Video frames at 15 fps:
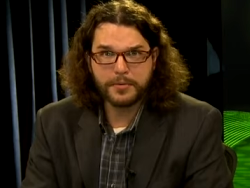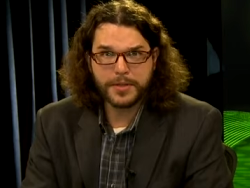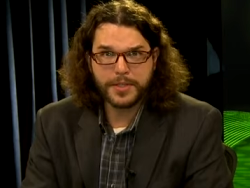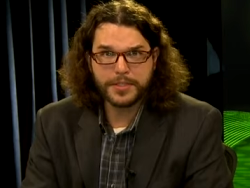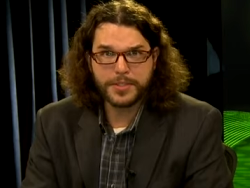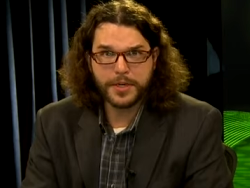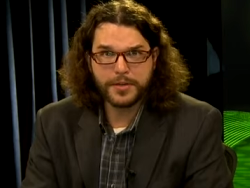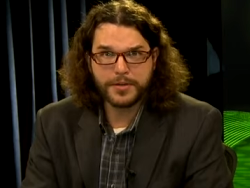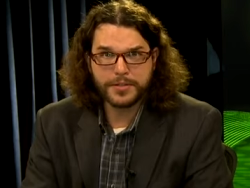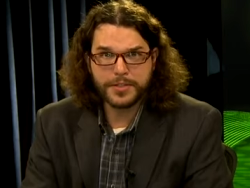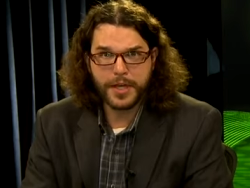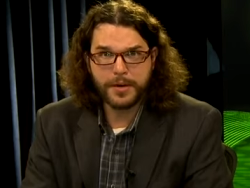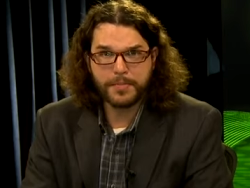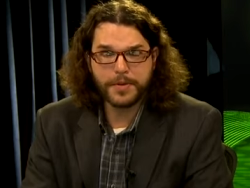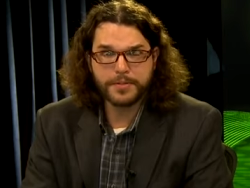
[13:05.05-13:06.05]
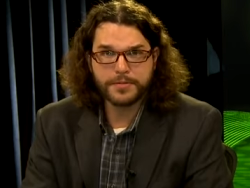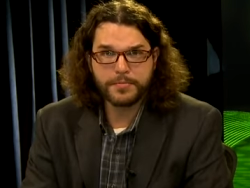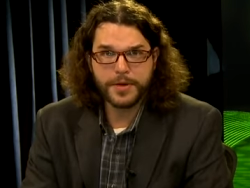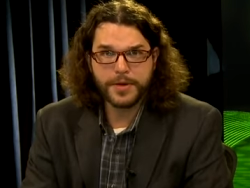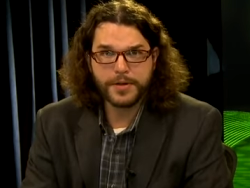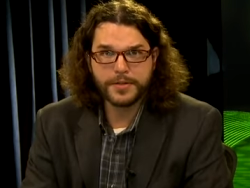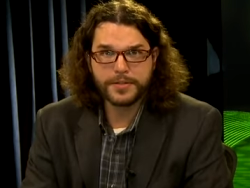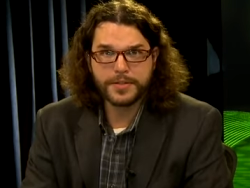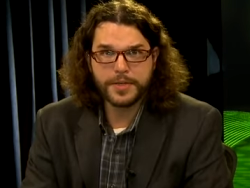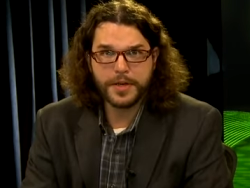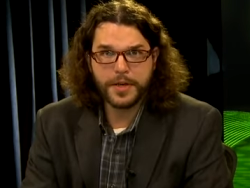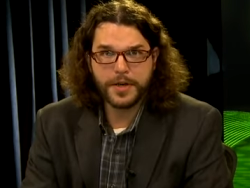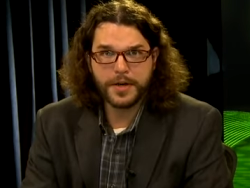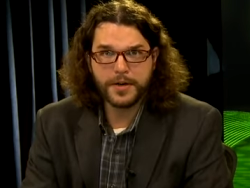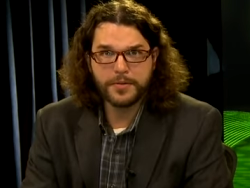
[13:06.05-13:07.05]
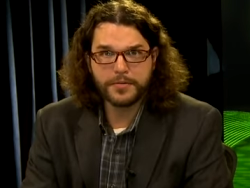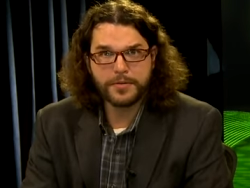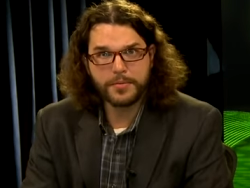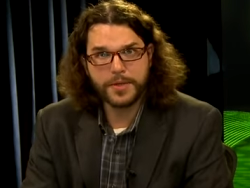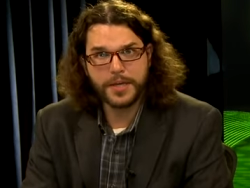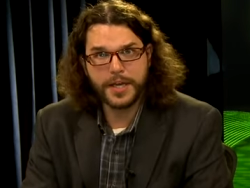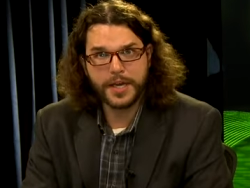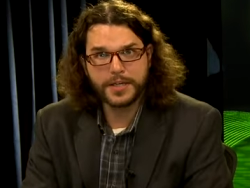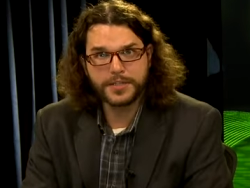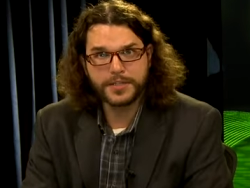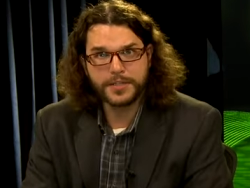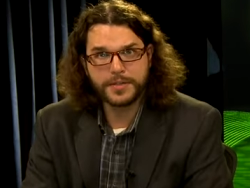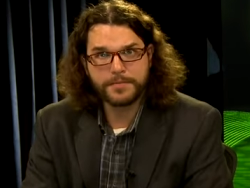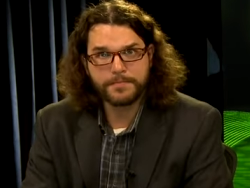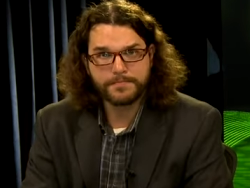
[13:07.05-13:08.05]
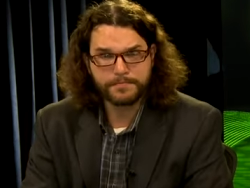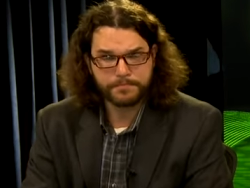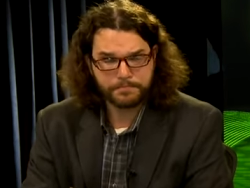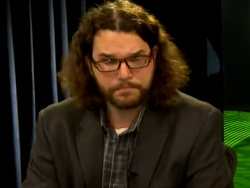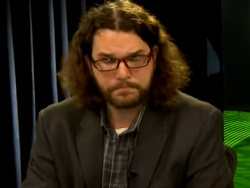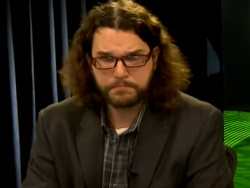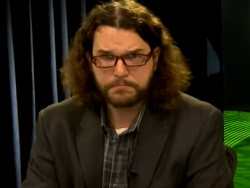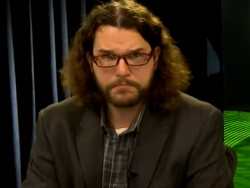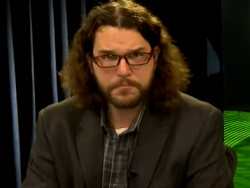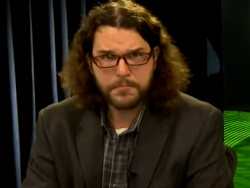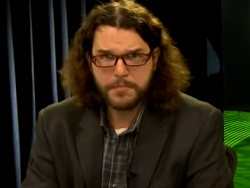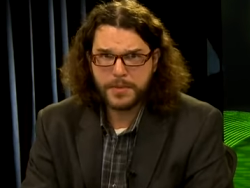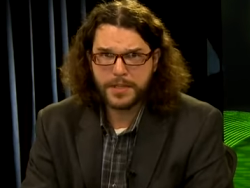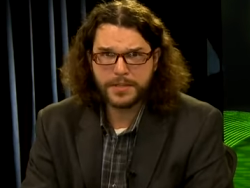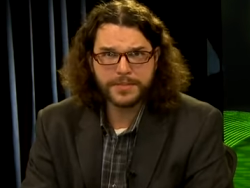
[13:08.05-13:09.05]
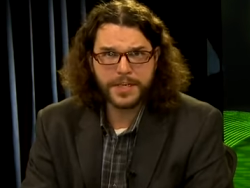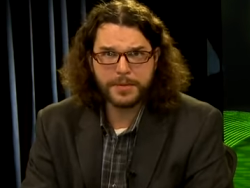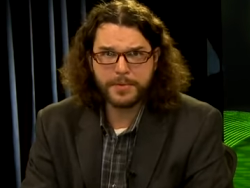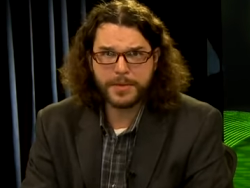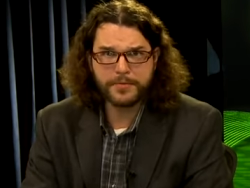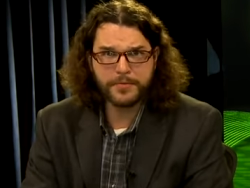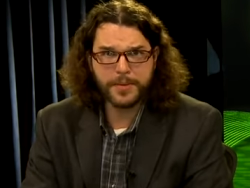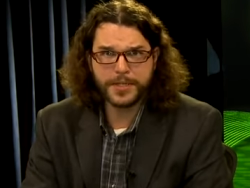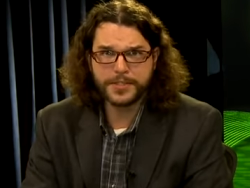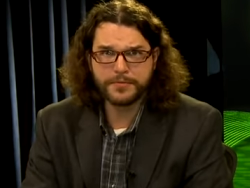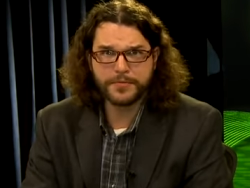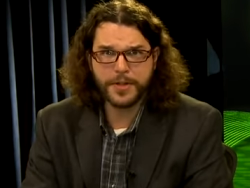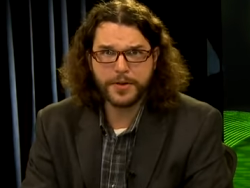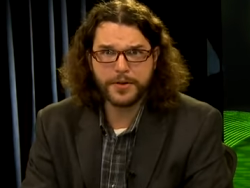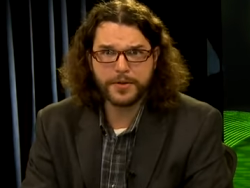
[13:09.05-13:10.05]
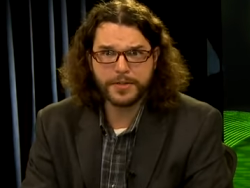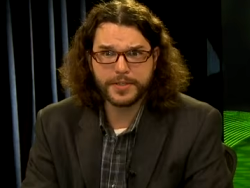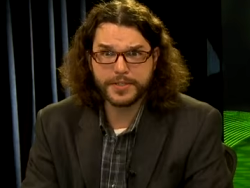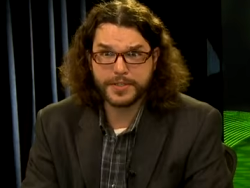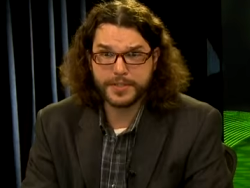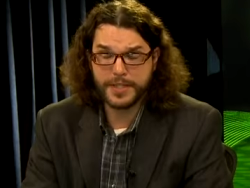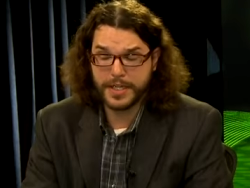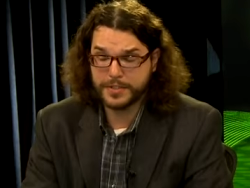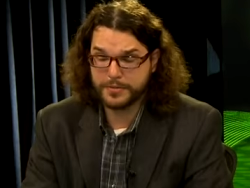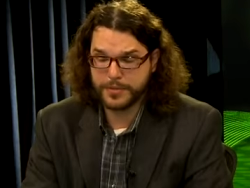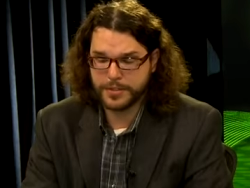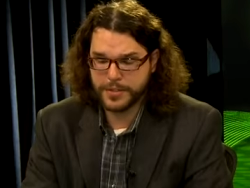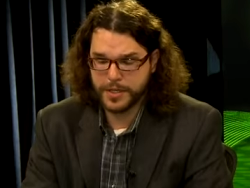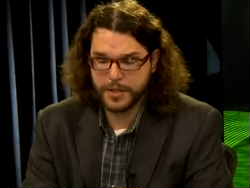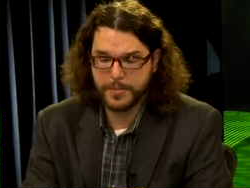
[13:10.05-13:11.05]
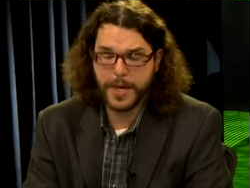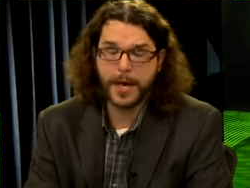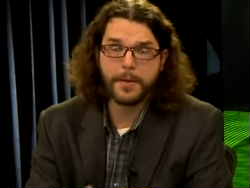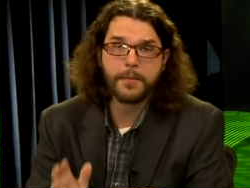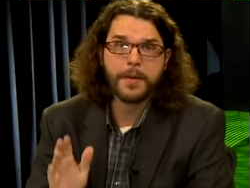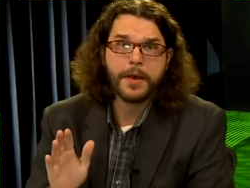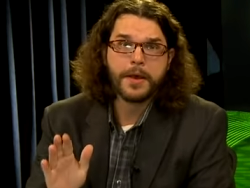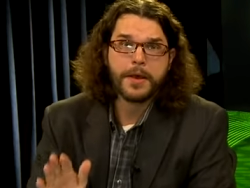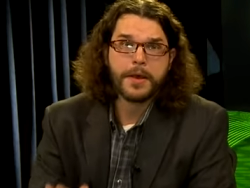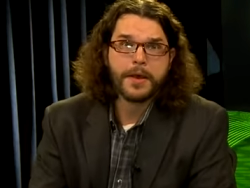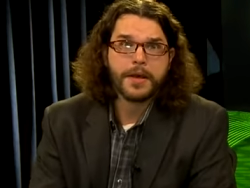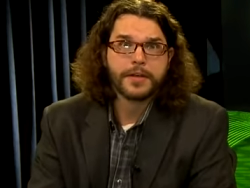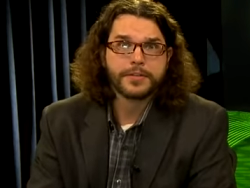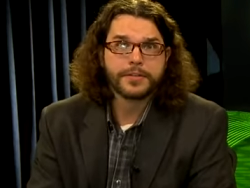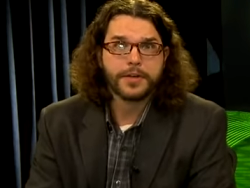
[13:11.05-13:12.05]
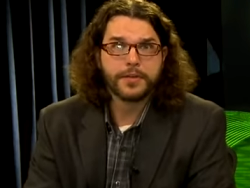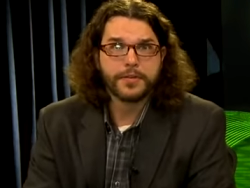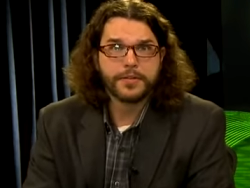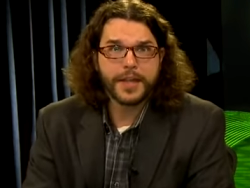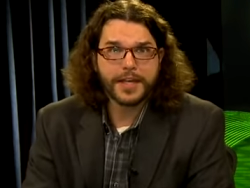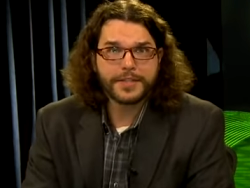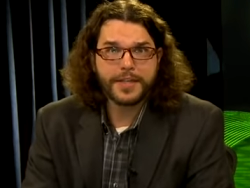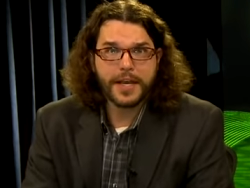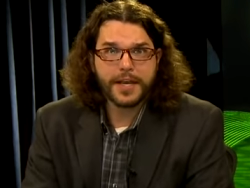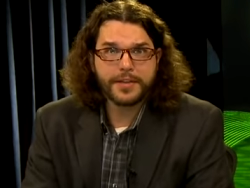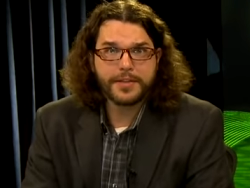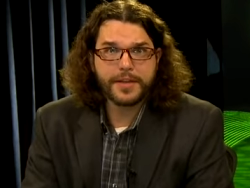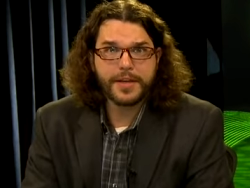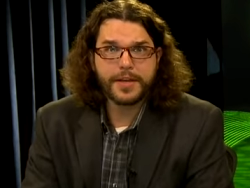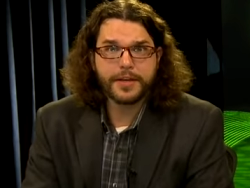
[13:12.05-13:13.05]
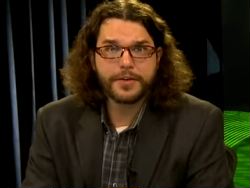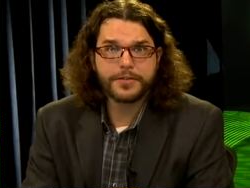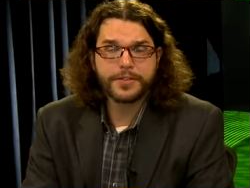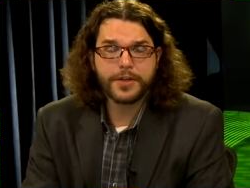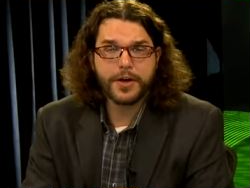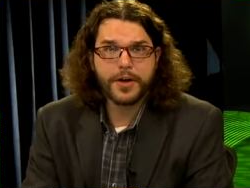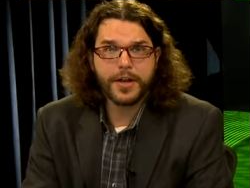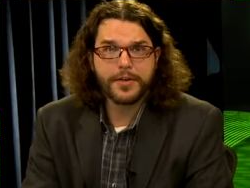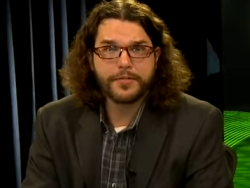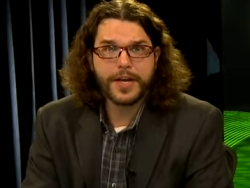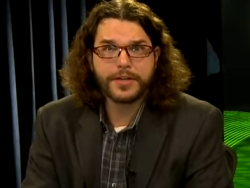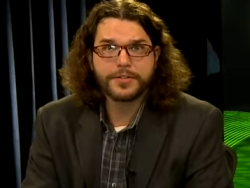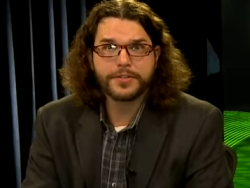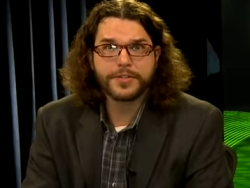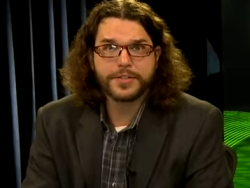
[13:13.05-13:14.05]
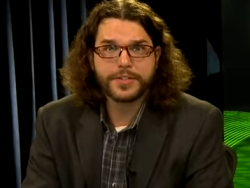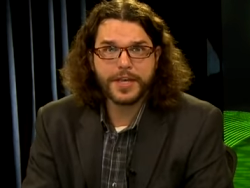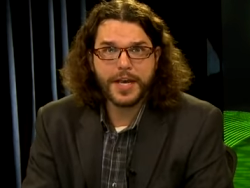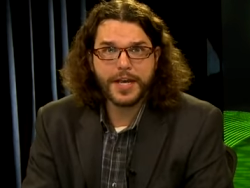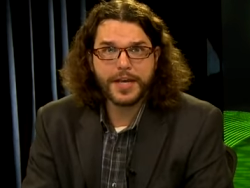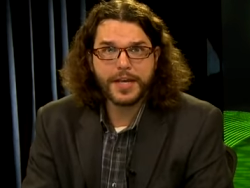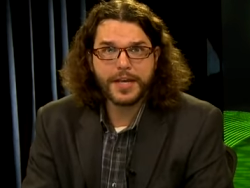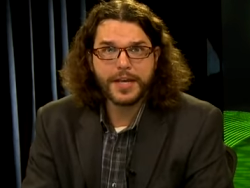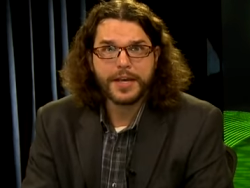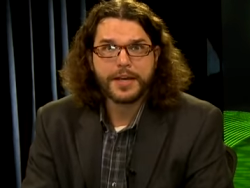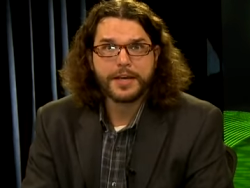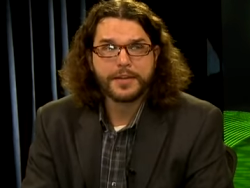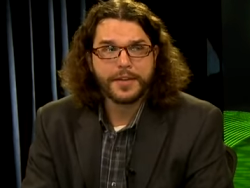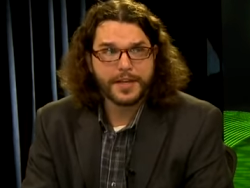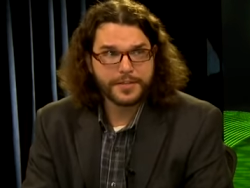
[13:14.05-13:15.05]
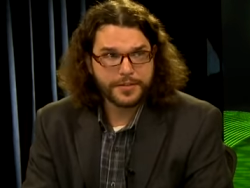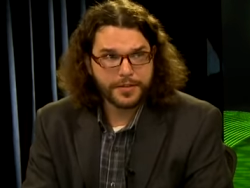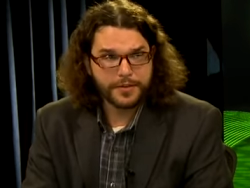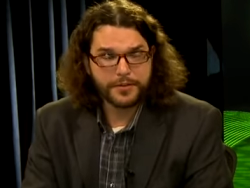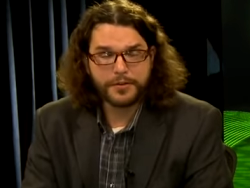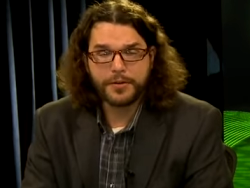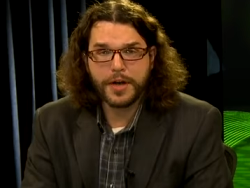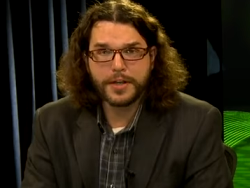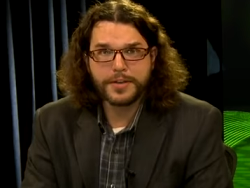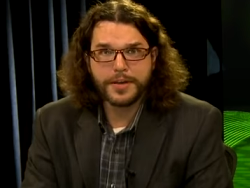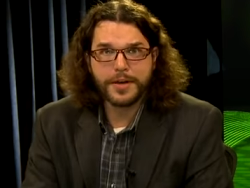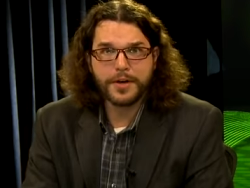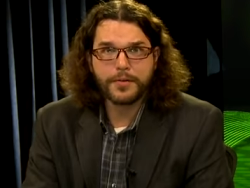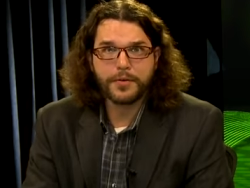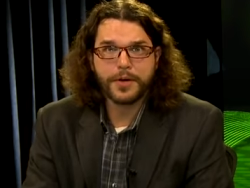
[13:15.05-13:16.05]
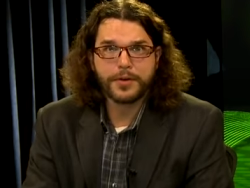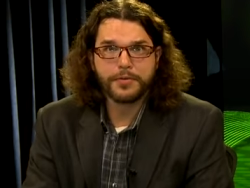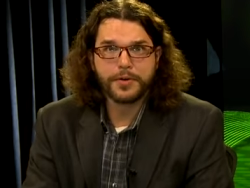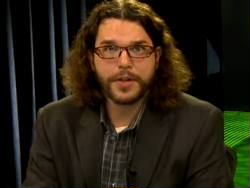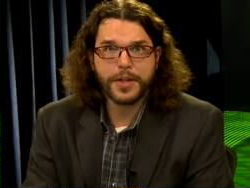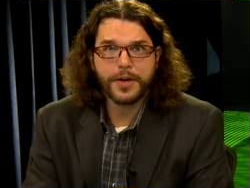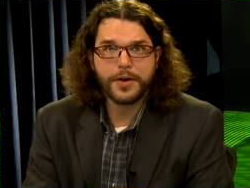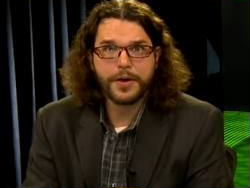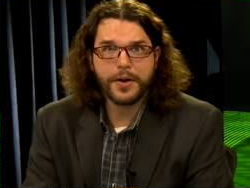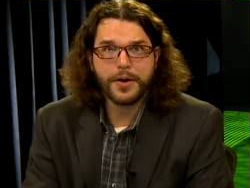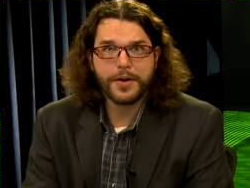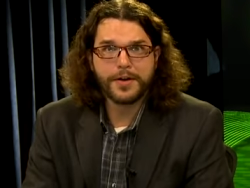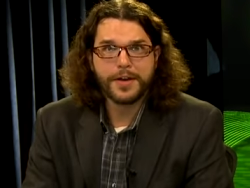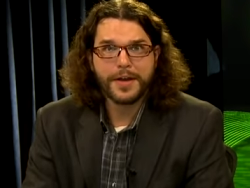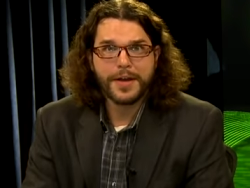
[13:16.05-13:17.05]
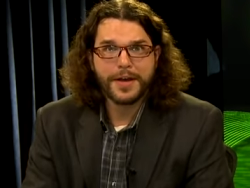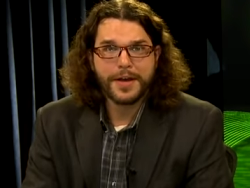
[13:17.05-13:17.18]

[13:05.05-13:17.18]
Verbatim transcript: with each other set up those modes of communication to keep the information flowing because that's what it's all about so thanks to anthony gucciardi of natural society thanks to the crew out there working really hard